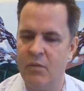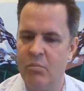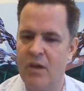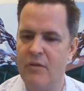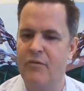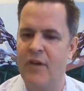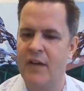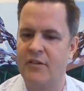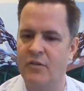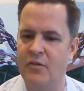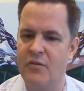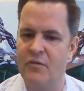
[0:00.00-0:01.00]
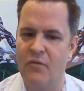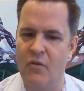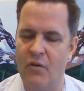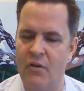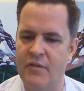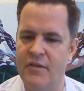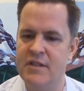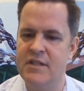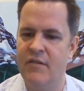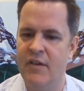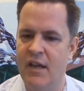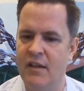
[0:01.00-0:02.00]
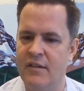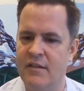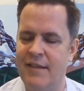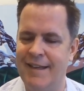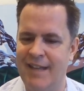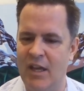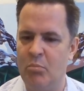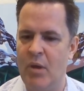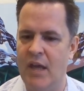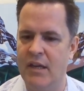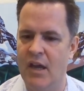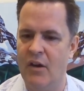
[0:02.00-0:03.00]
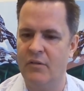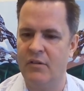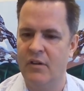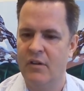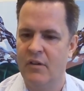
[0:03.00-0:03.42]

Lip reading: benefactors for the dividends that get paid out